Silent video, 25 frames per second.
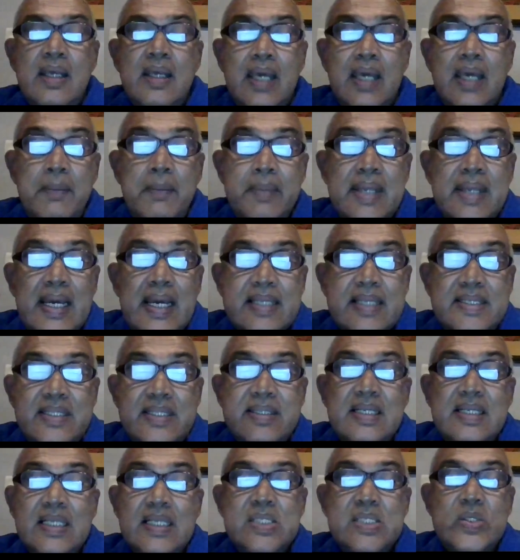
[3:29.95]
and may
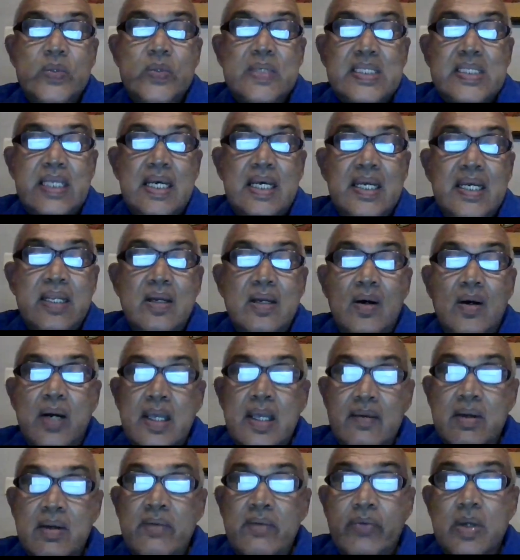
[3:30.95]
accidentally suicide or
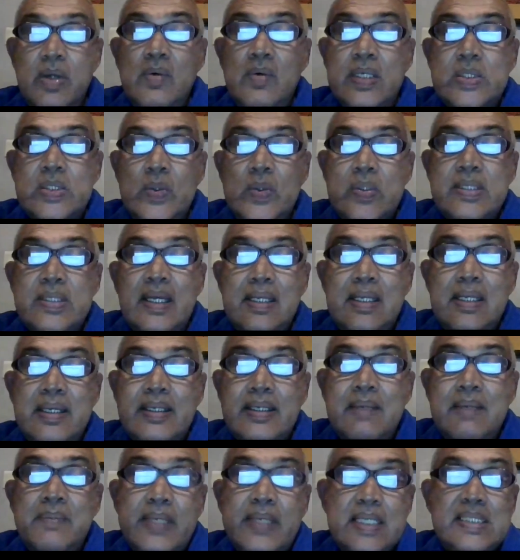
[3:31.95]
even view a suicide
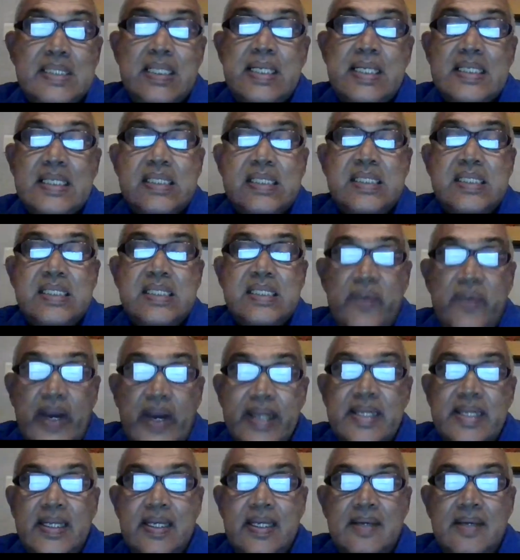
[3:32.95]
attempt as less
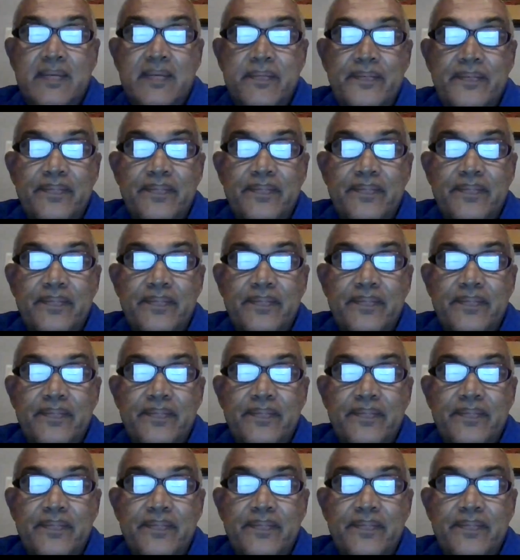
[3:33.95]
frightening.